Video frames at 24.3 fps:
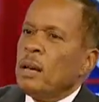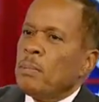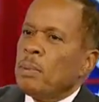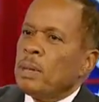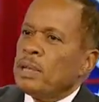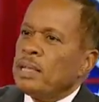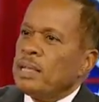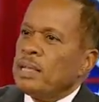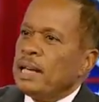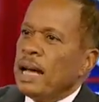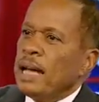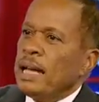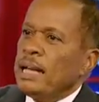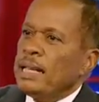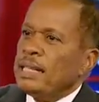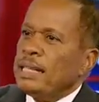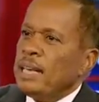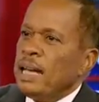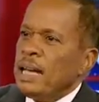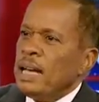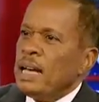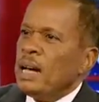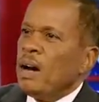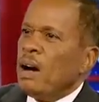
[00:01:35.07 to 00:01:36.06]
But well, the
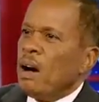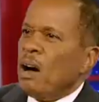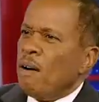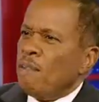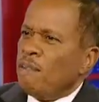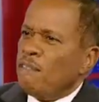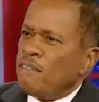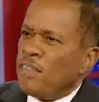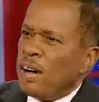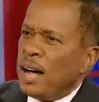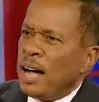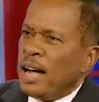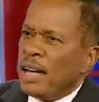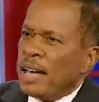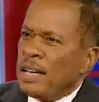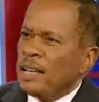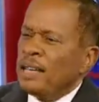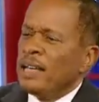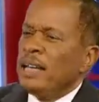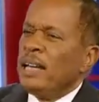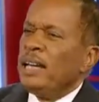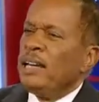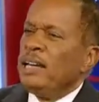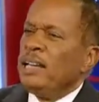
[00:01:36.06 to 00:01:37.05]
idea of
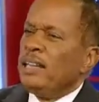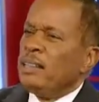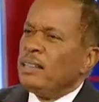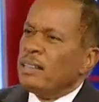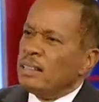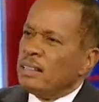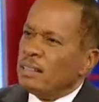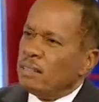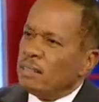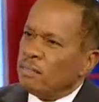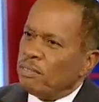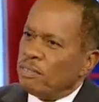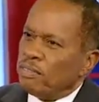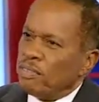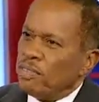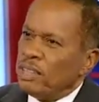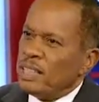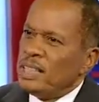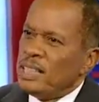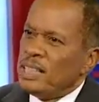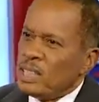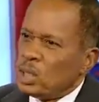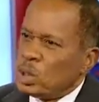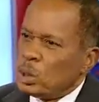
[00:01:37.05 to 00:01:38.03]
violating
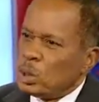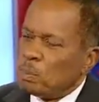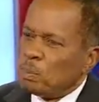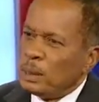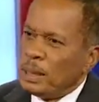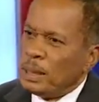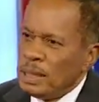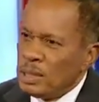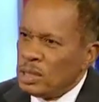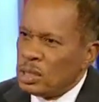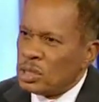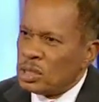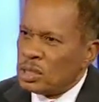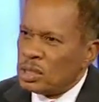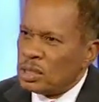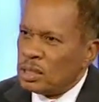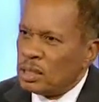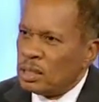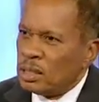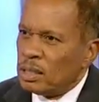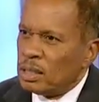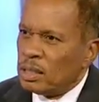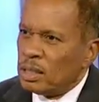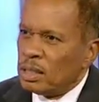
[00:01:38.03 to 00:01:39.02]
free speech
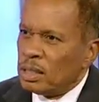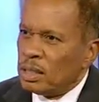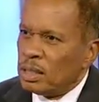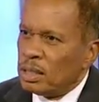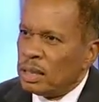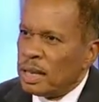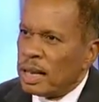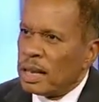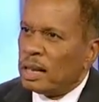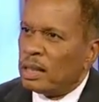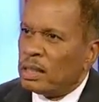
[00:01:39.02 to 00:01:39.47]
well, at, at a